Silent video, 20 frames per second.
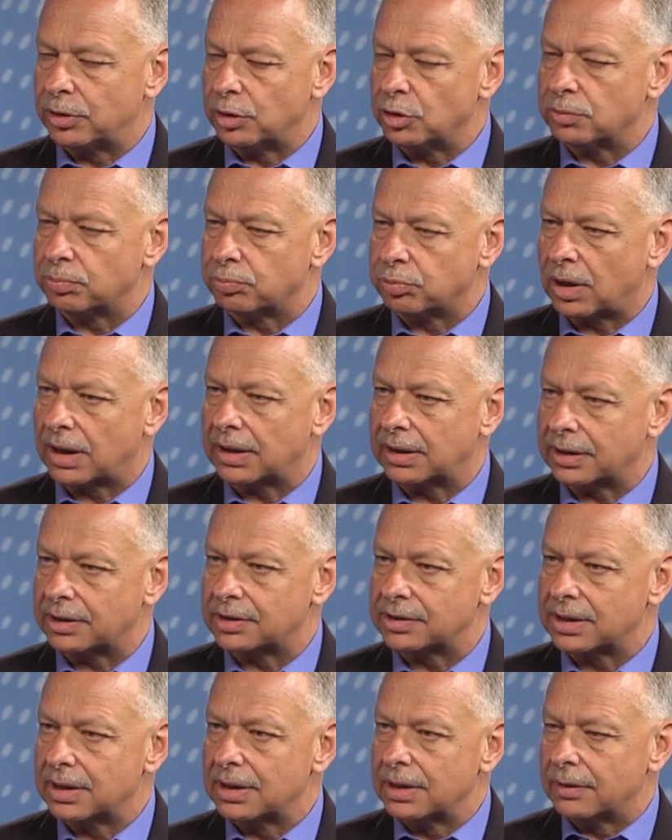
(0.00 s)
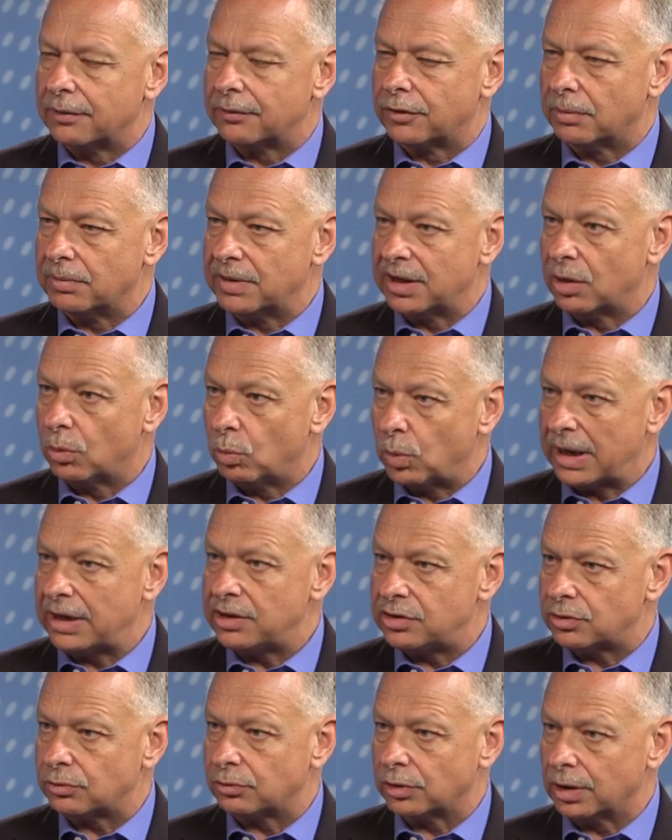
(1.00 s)
produce products from their
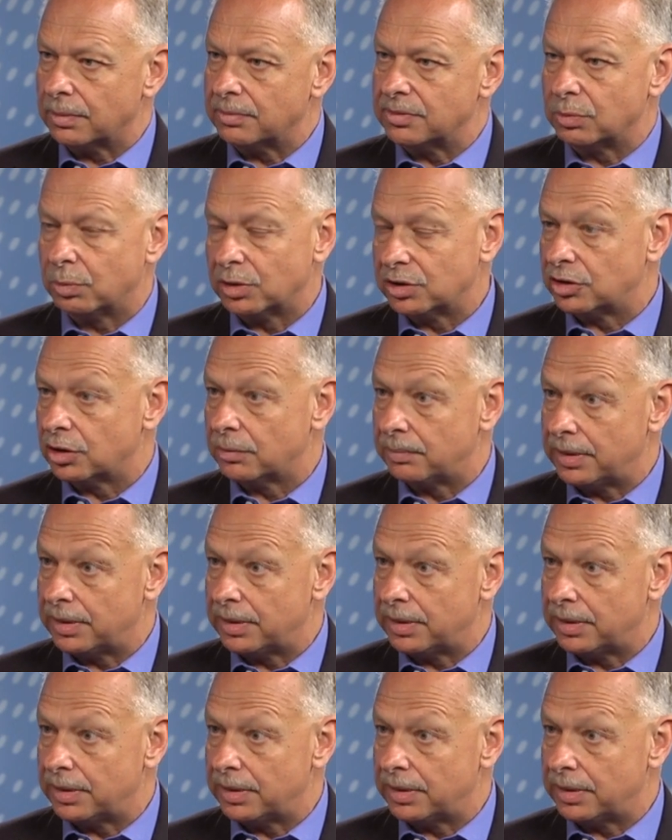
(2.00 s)
waste streams, which they're